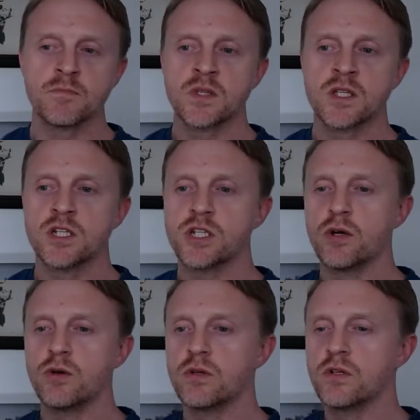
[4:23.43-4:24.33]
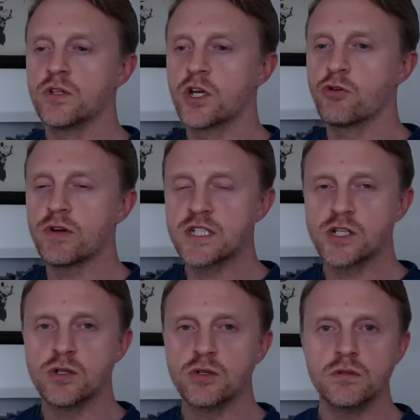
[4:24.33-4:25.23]
So the
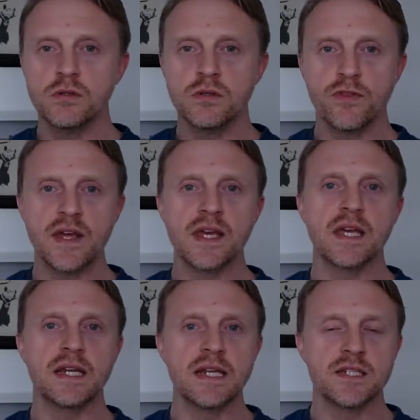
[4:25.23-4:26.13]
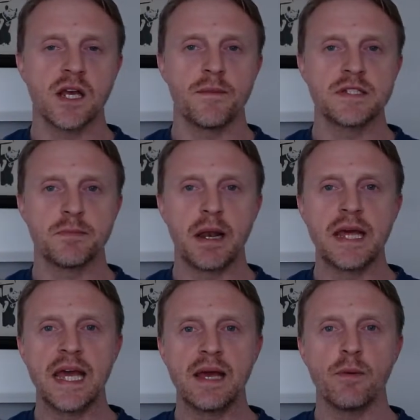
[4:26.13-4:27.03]
critical thinking needs to come into play
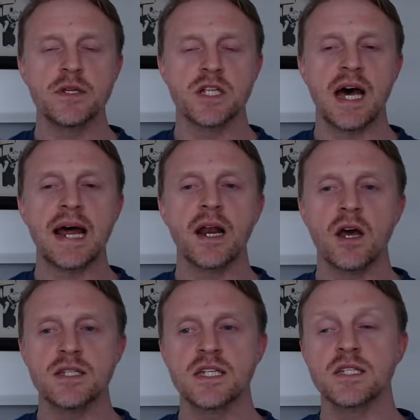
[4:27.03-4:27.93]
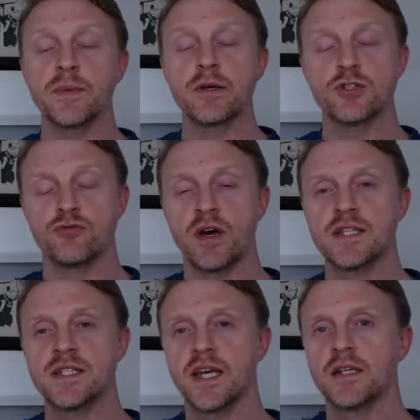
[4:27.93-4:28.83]
here, where we start analysing someone else's
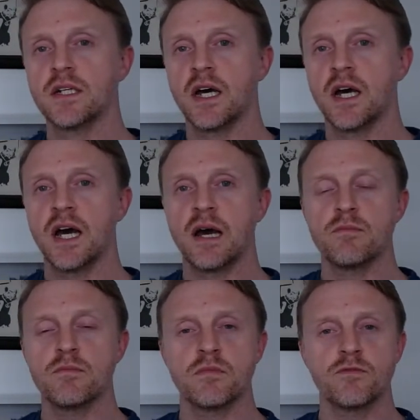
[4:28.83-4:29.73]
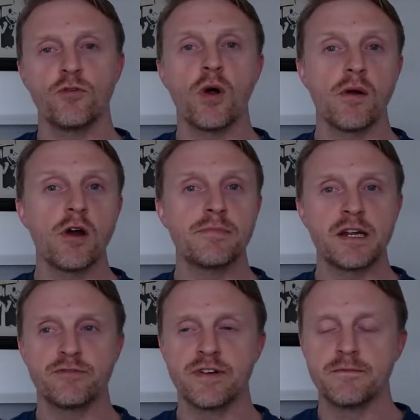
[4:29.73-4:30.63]
writing for our own
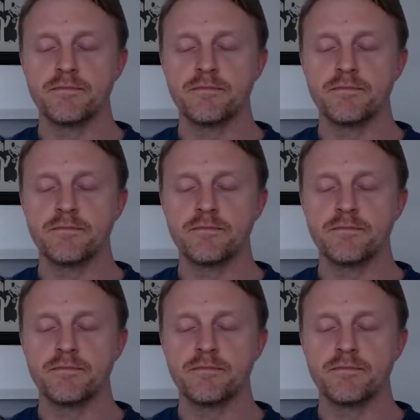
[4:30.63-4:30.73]
benefit.